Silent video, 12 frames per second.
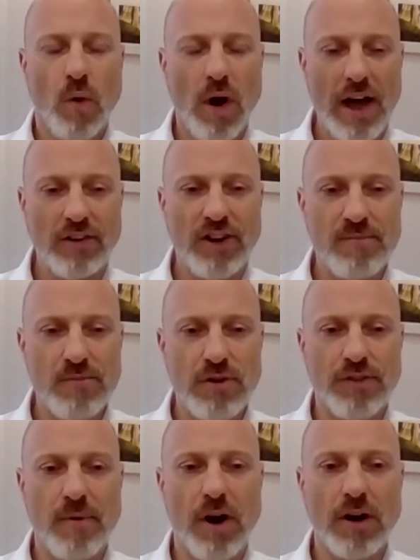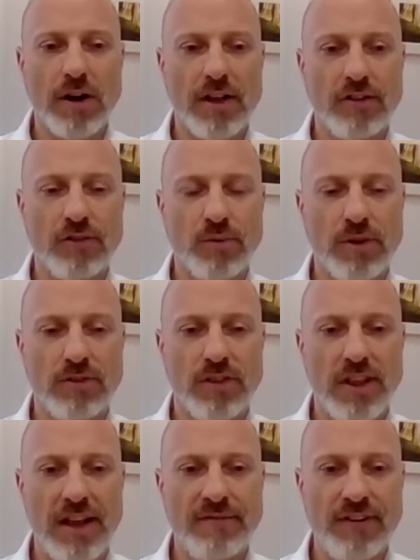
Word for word: What actually moved the markets was the